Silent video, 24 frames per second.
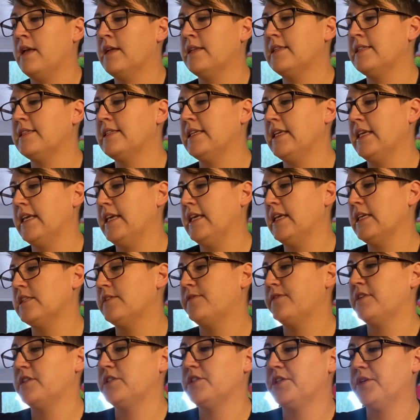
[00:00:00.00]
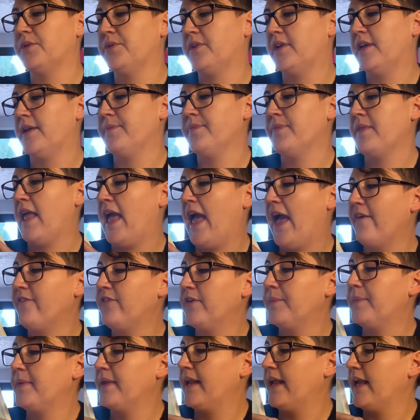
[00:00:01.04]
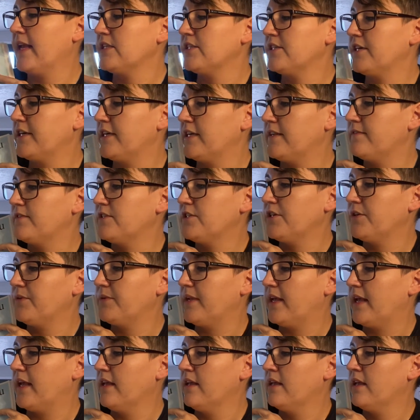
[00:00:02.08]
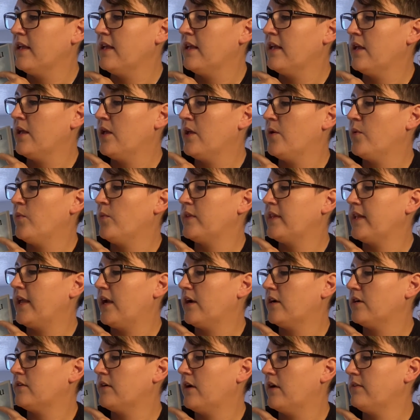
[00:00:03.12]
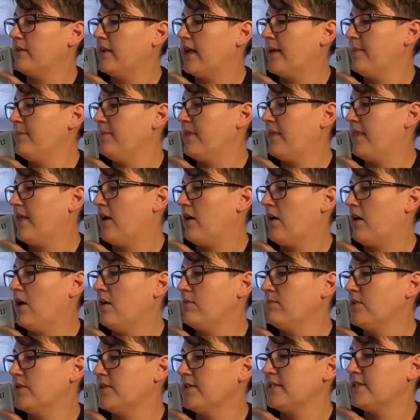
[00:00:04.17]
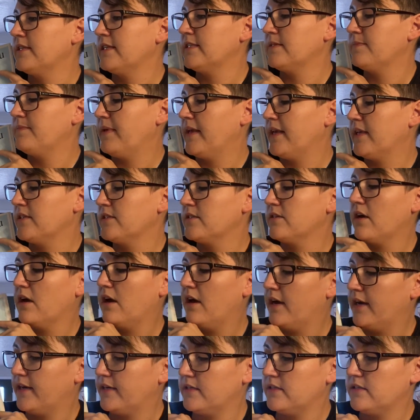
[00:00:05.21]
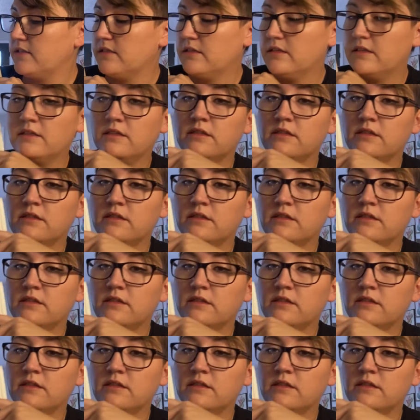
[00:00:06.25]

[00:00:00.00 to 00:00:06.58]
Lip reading: T is for tuna. Everybody has heard of tuna. When they are grown up, they are almost as big as cars.